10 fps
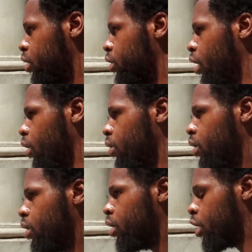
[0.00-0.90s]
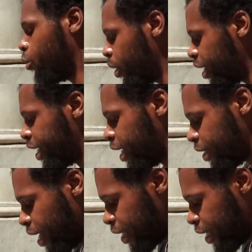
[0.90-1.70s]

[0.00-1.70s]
You know, because when it came down to